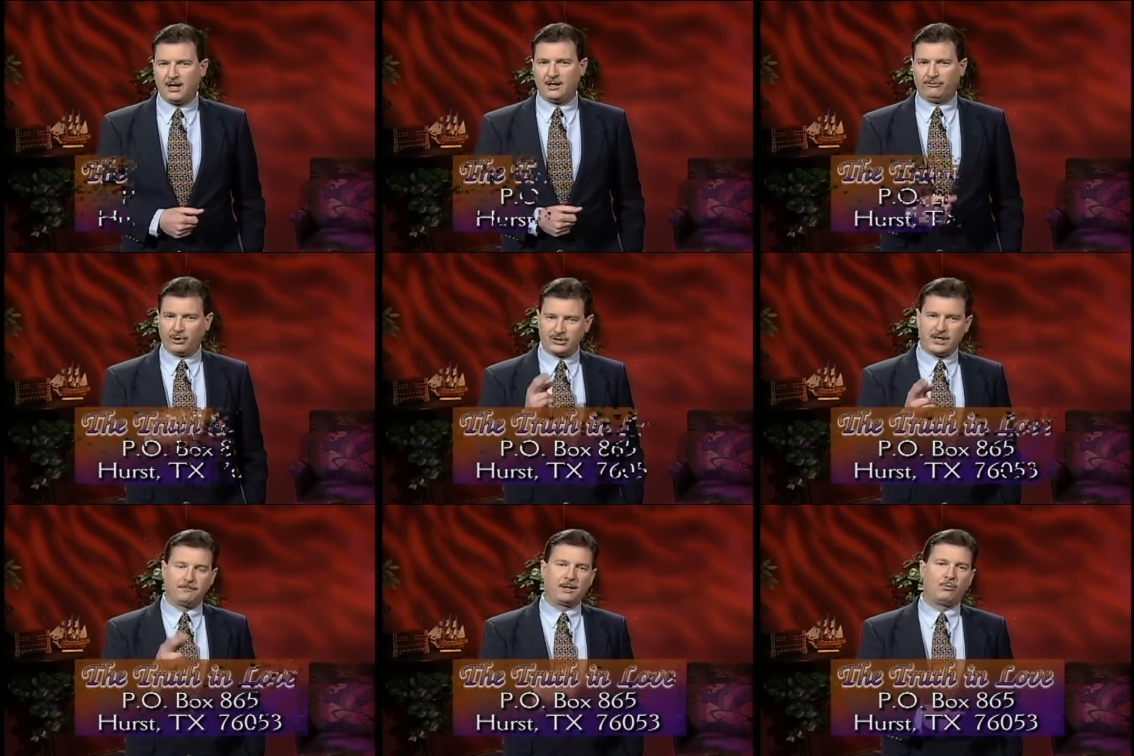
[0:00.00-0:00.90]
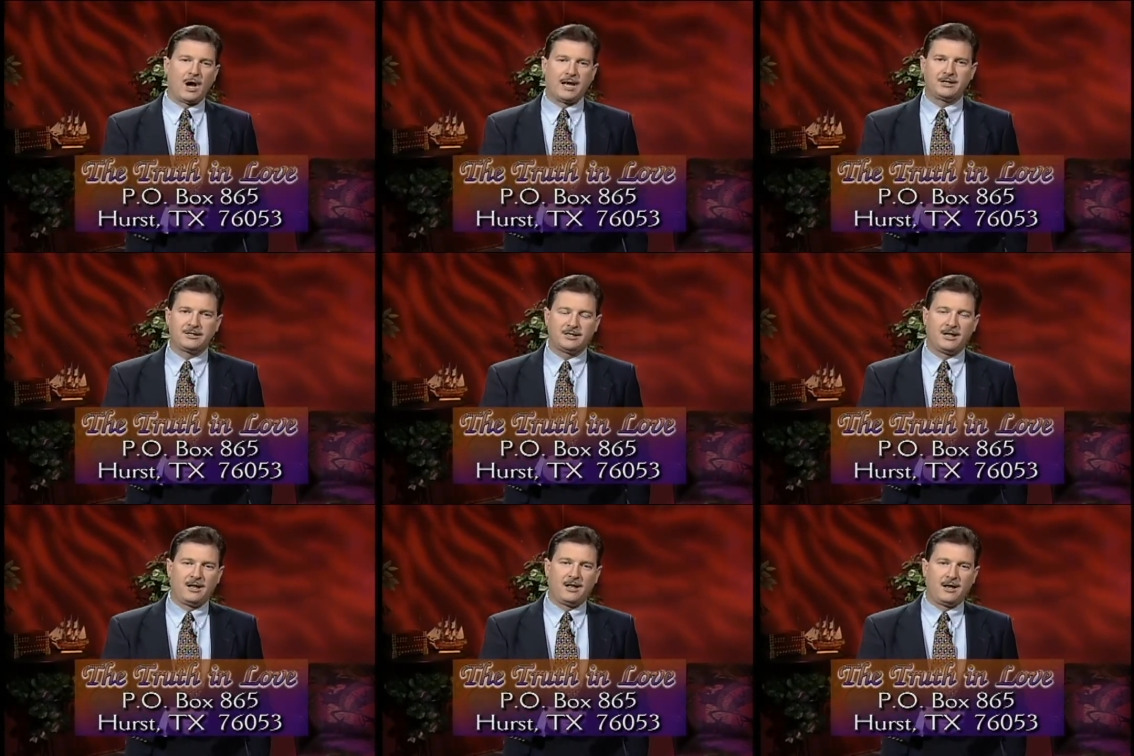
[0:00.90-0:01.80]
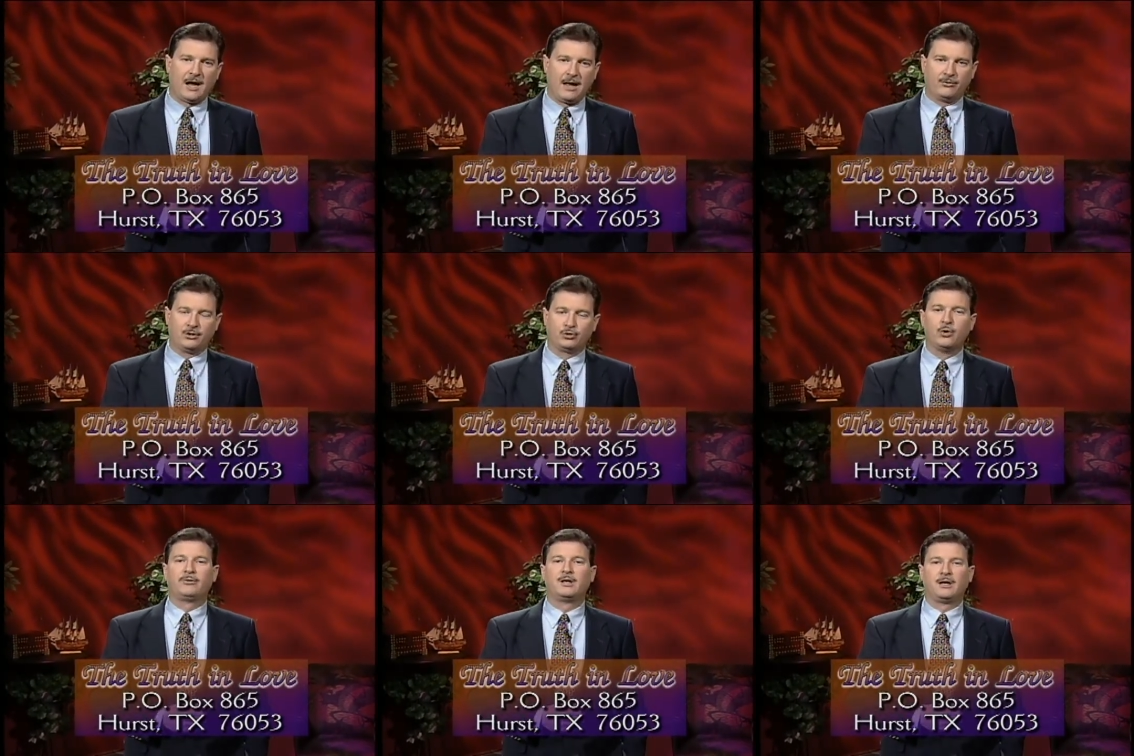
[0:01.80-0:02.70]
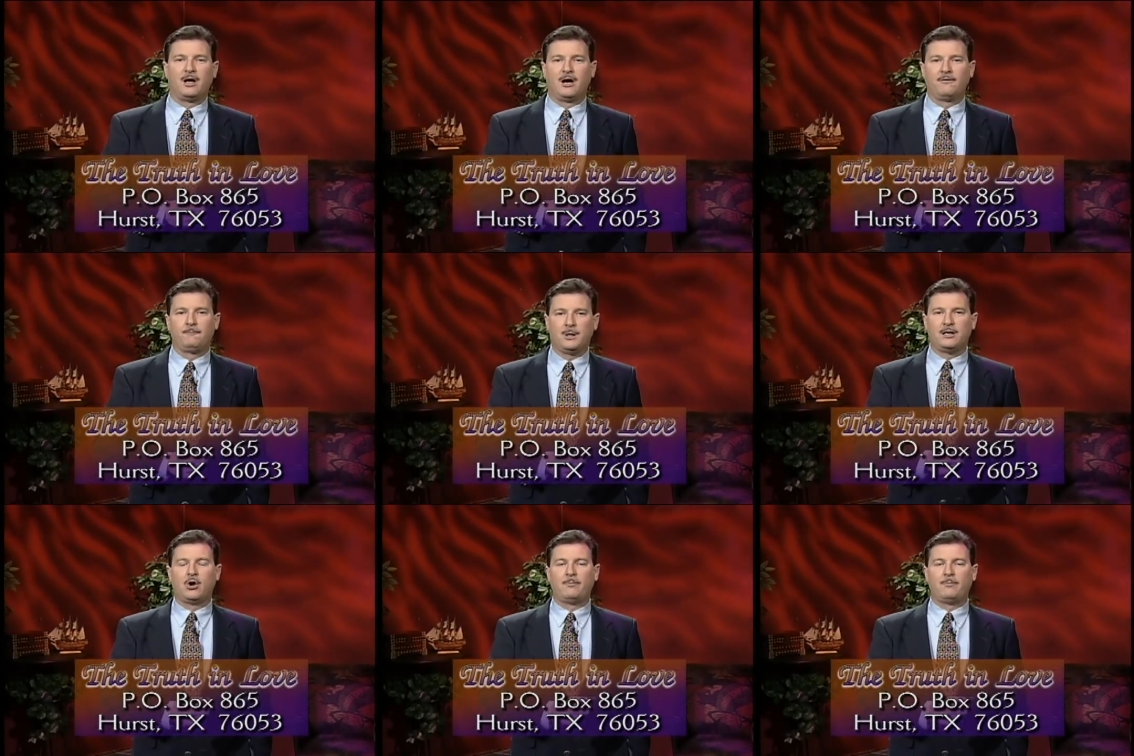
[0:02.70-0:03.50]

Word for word: if you'll simply write us at the Truth in Love, P.O.